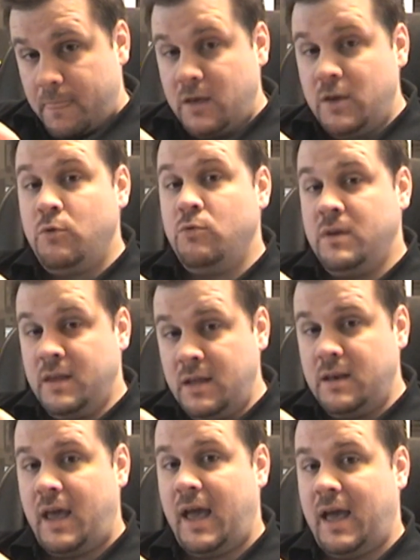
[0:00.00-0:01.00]
you
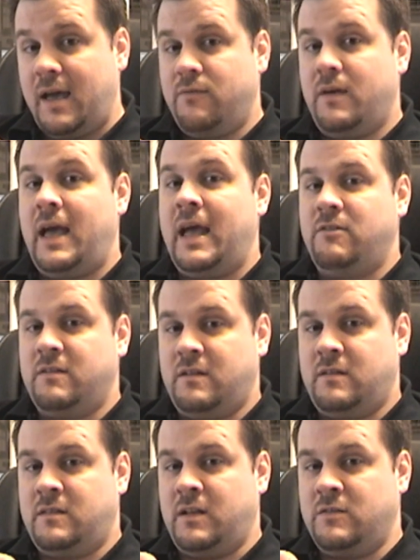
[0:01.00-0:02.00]
need to have address
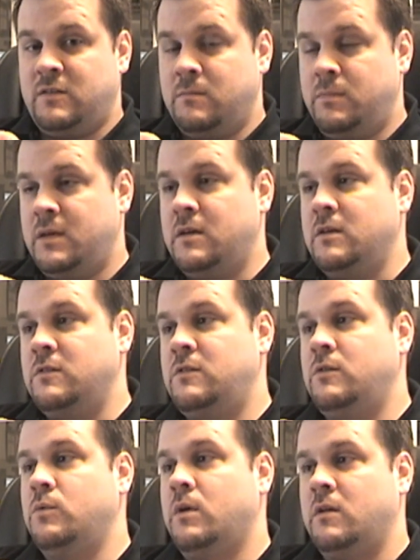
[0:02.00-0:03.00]
extension because
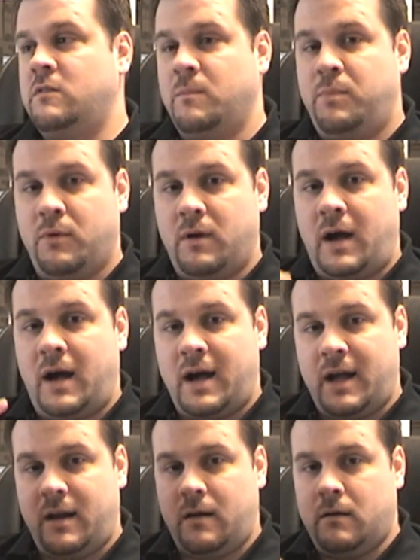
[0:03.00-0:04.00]
you want to support
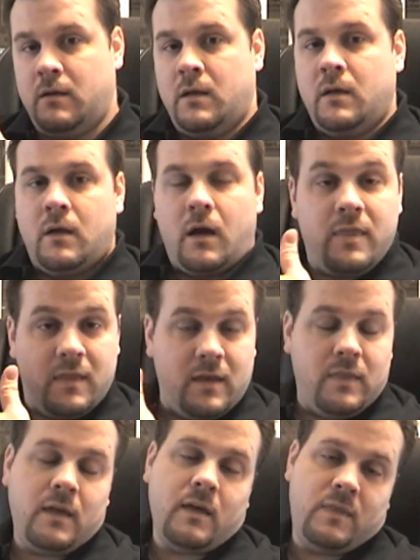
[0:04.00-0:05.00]
higher,
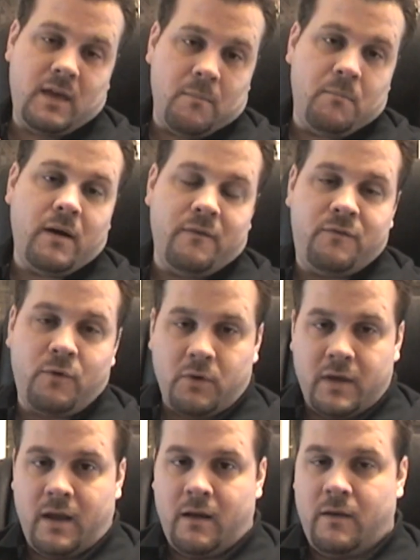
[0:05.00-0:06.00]
the above 4
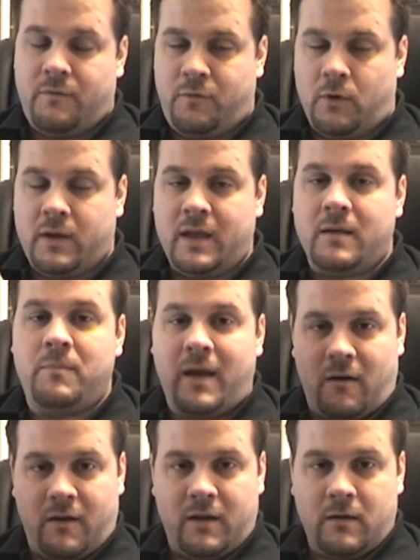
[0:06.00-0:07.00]
gig
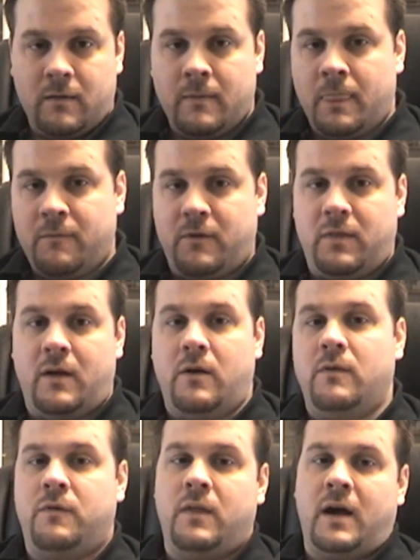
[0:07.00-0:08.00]
barrier for
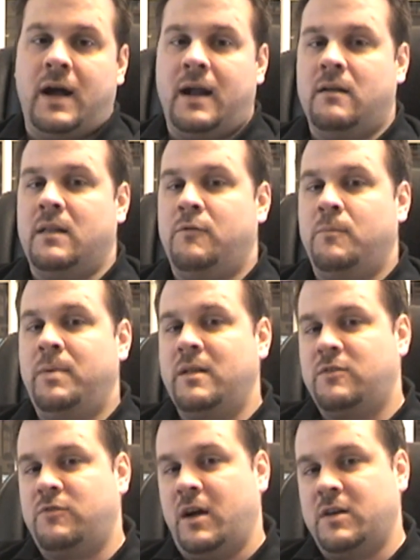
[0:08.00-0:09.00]
the higher level
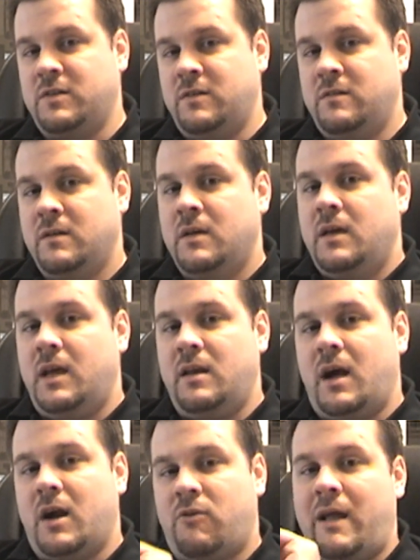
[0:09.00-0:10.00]
bit structures and
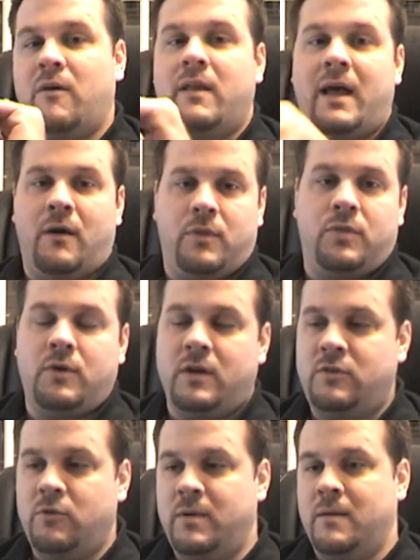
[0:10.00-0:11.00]
not crowd out the
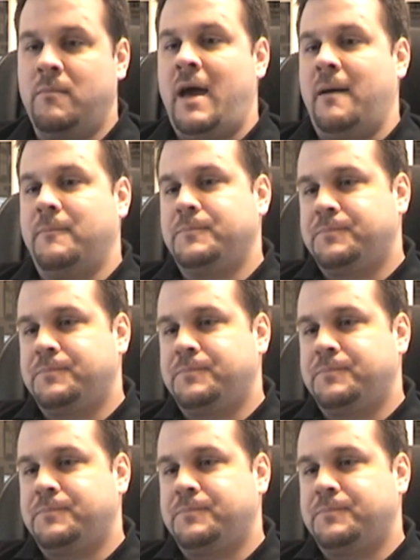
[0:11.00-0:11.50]
32-bit map.